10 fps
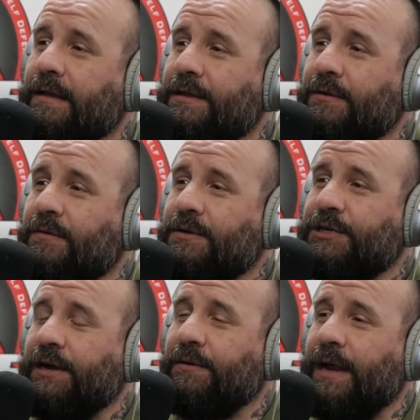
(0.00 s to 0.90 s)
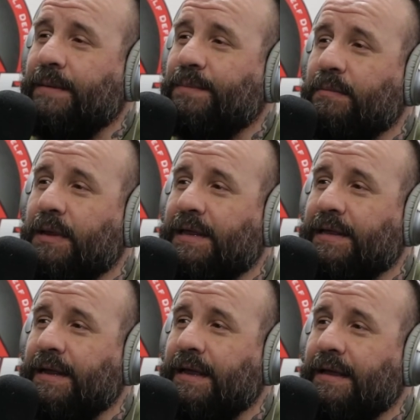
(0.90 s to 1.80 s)
to generate
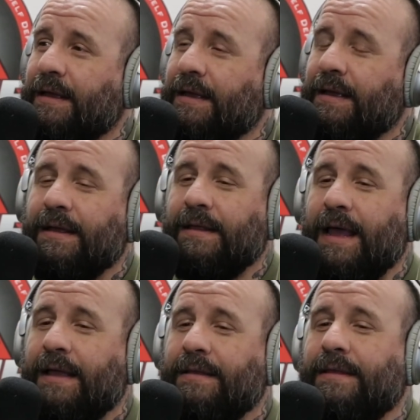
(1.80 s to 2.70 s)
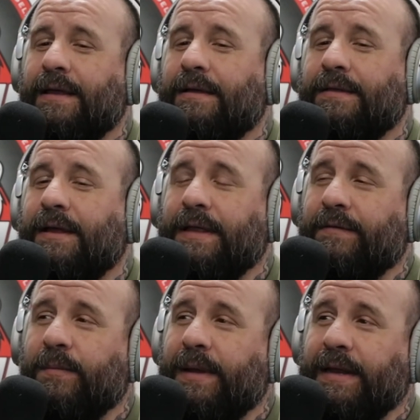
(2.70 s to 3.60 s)
publicity that they'll
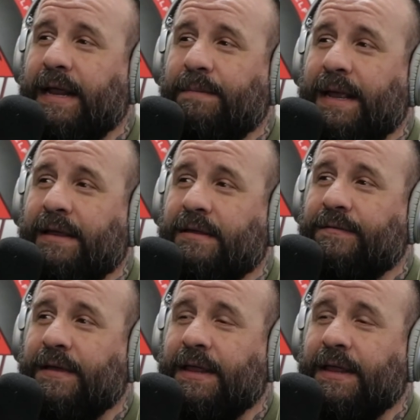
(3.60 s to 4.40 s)
never need me as a fan.